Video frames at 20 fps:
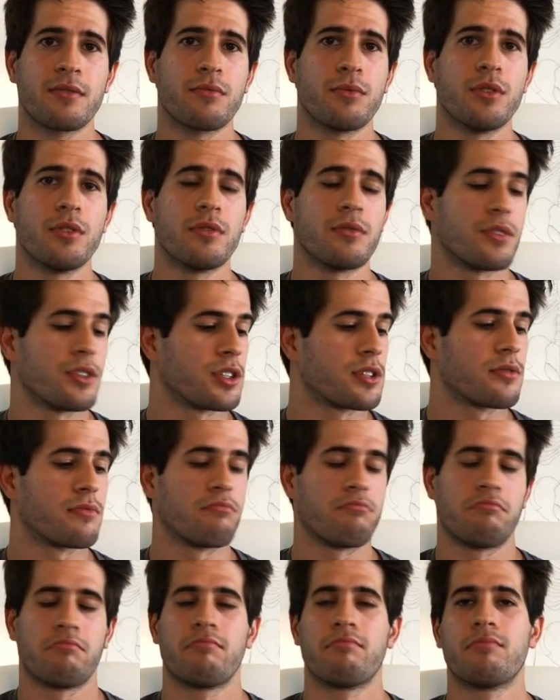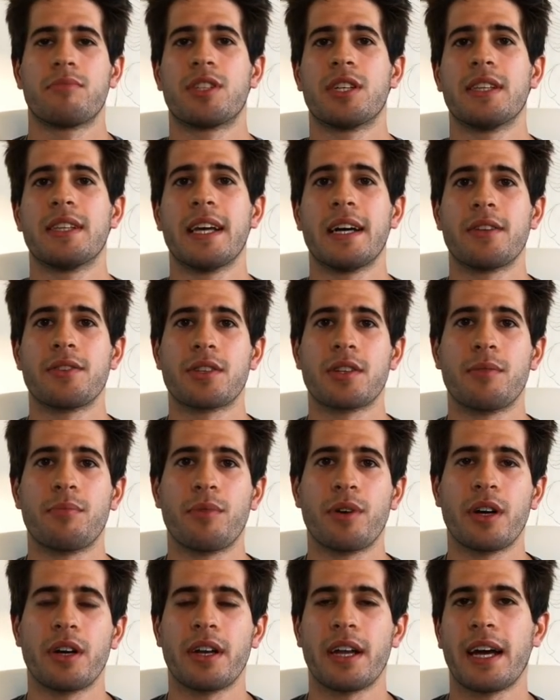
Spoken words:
We'll just sit down somewhere and